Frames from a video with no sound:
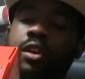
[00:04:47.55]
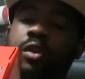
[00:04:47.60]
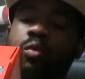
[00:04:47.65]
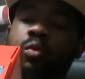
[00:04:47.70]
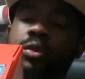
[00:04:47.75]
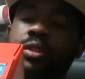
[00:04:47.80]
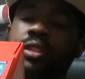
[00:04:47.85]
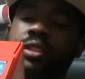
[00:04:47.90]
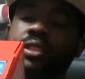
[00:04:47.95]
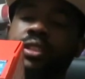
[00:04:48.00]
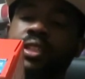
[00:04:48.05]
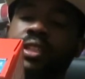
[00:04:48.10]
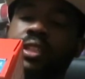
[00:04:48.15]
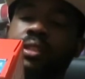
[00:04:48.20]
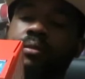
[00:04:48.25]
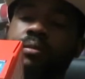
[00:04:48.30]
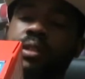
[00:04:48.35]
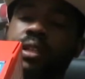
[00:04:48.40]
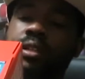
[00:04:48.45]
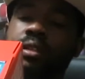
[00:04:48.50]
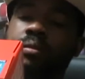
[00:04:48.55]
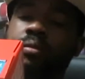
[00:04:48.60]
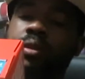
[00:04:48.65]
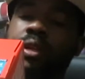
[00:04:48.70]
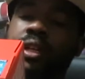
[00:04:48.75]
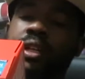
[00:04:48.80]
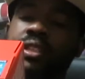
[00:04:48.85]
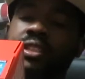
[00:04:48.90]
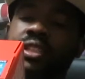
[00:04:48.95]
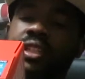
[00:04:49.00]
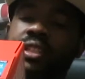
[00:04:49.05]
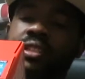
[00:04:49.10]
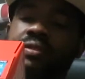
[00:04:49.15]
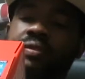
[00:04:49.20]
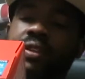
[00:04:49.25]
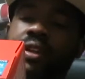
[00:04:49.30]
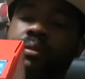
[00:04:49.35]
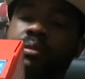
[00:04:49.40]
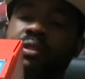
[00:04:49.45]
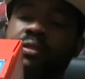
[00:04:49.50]
With the team, the LeBron James
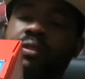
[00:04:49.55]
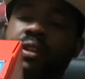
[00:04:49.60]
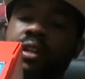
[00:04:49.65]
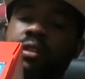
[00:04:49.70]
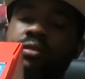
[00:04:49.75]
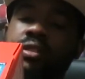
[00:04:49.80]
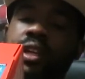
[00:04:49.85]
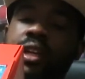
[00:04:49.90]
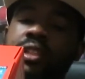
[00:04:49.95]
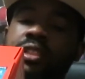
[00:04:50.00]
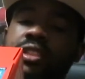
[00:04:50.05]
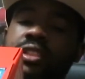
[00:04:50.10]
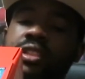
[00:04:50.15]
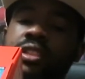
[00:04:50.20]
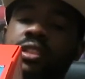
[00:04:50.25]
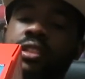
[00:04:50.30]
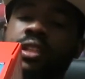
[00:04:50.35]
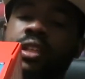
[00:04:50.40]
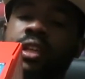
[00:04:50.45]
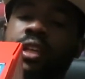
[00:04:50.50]
Family Foundation,